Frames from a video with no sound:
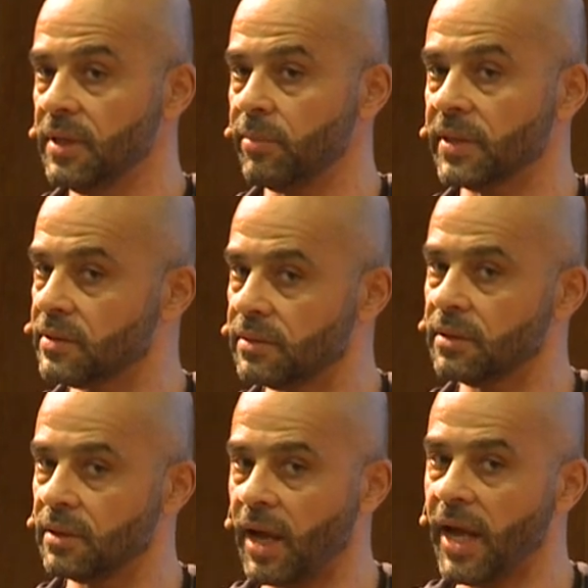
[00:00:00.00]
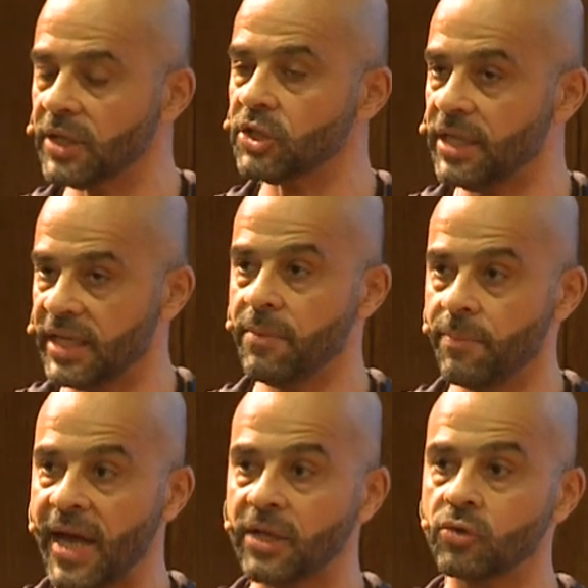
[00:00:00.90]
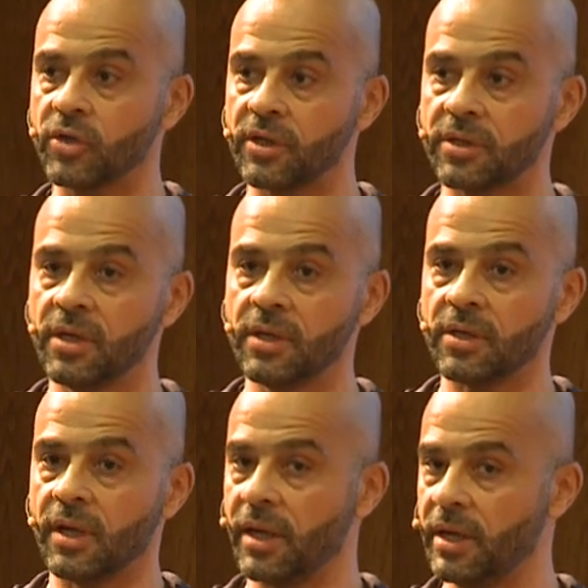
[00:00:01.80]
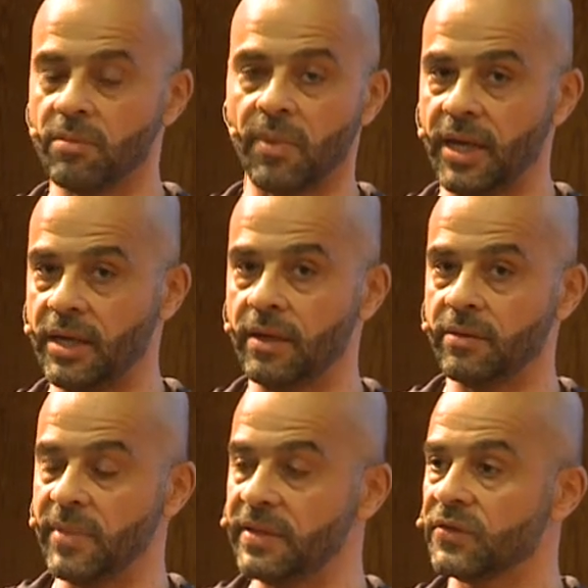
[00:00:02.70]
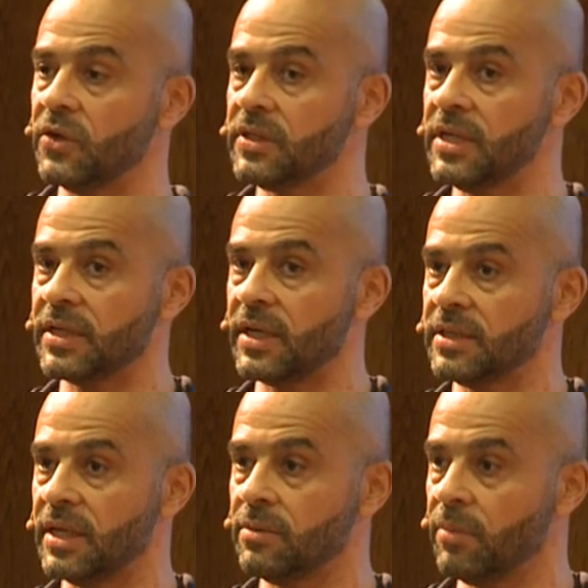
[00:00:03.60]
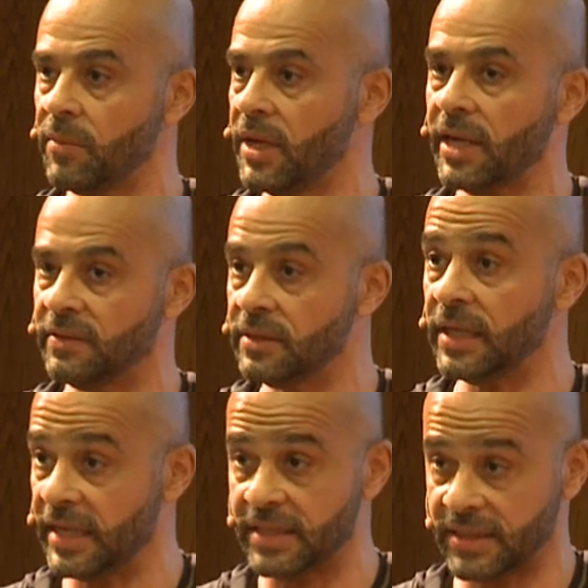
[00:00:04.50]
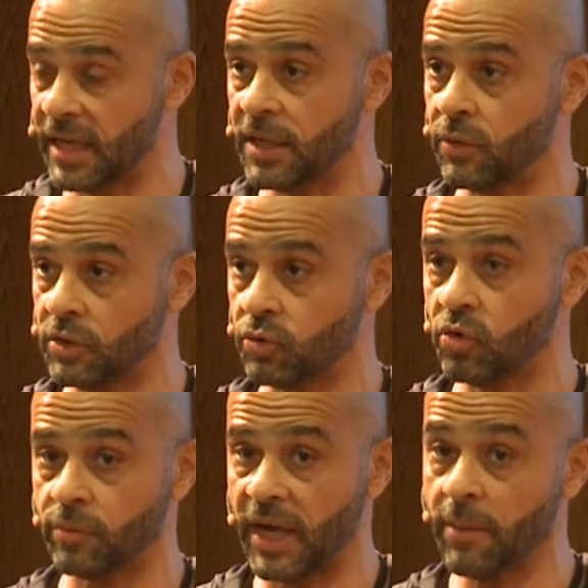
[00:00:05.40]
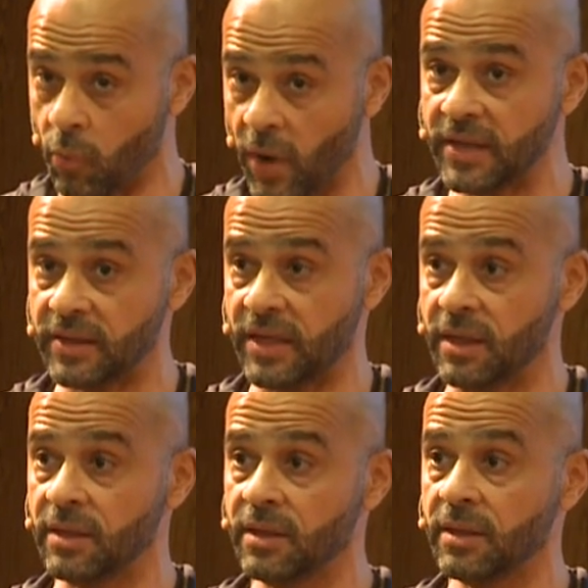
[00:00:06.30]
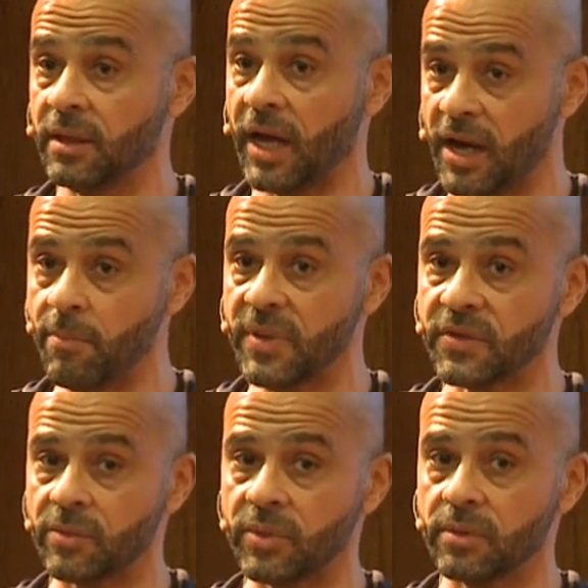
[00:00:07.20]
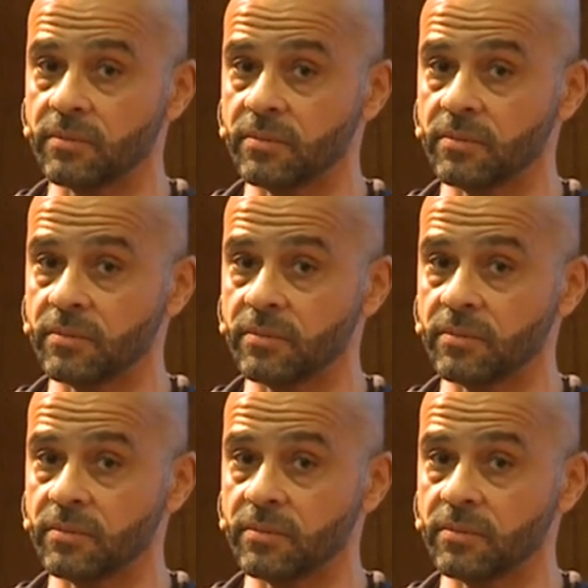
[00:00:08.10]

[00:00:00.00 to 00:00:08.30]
But I actually came back to her in my mid-30s, and I said, Mommy, I did exactly what you told me. I'm wealthy, and I'm miserable.